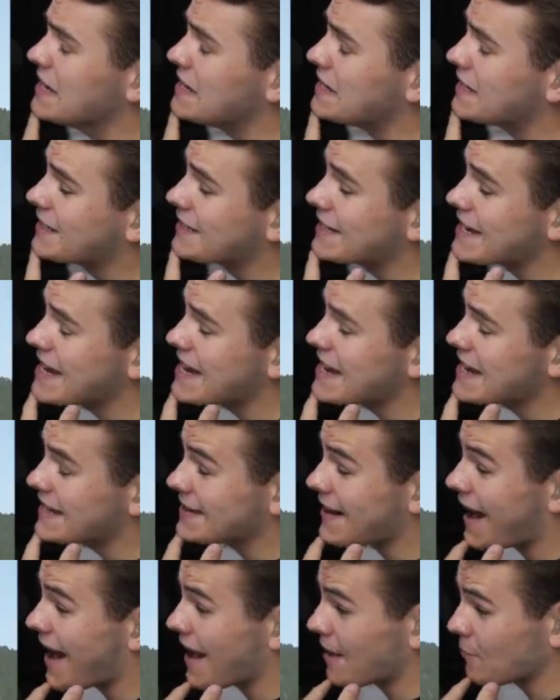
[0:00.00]

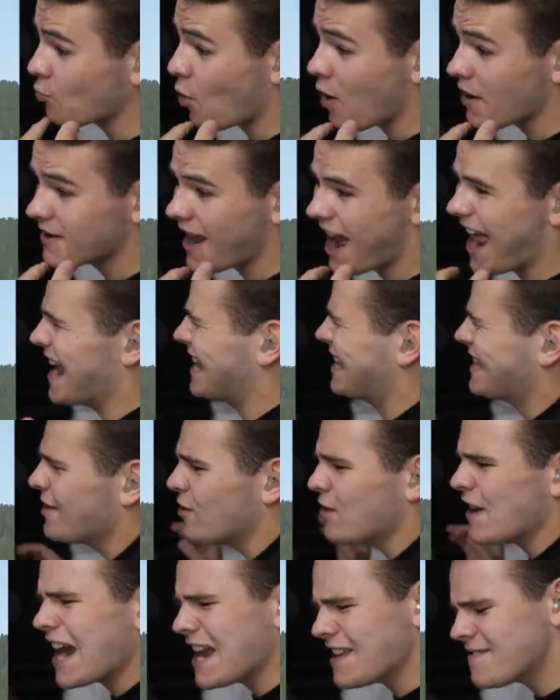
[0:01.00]
C919. I
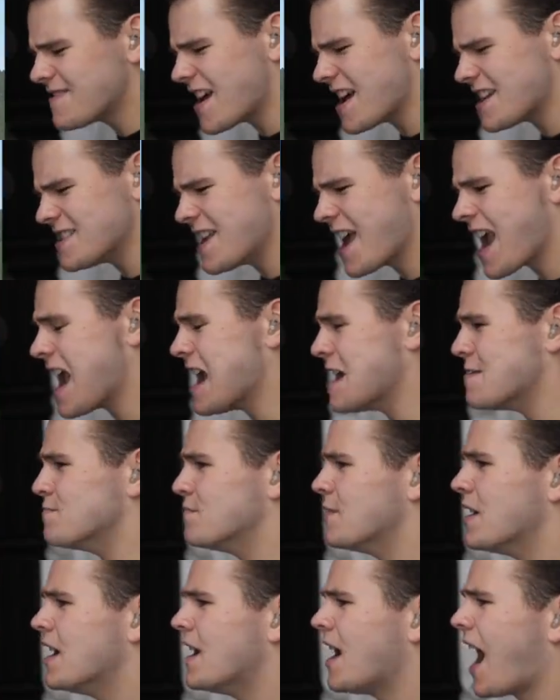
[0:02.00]
still hate that
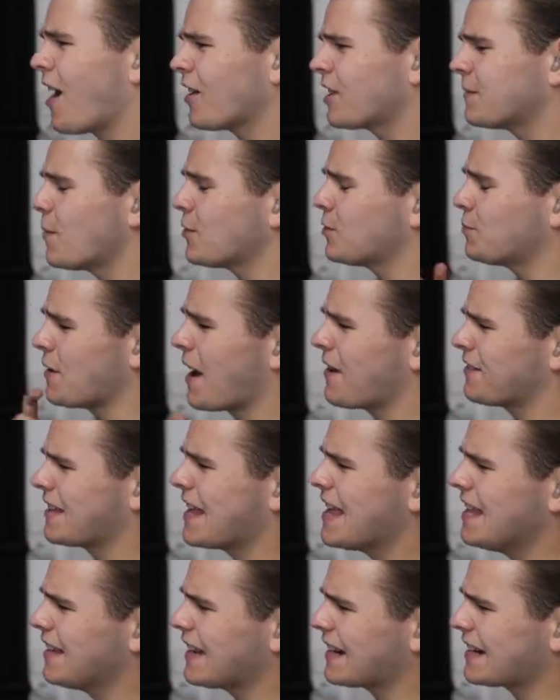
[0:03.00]
name. How are you supposed to pronounce
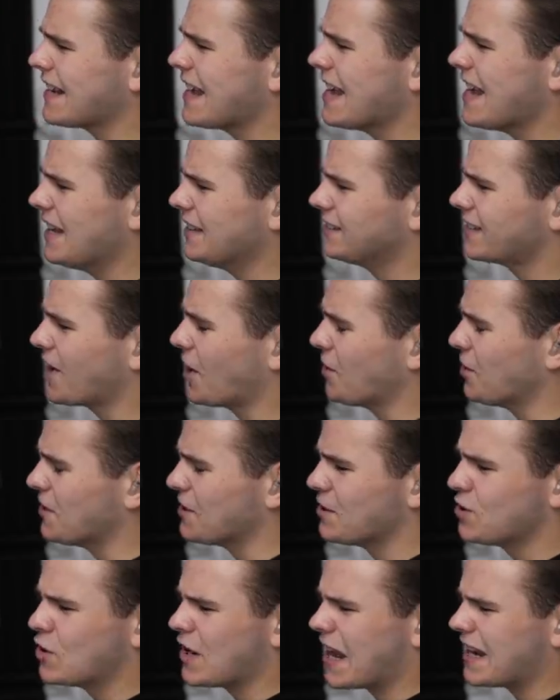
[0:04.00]
it? Like,
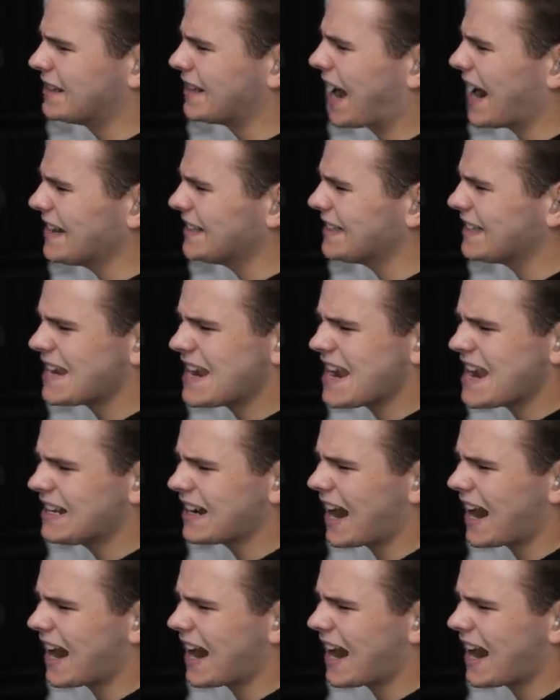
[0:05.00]
919?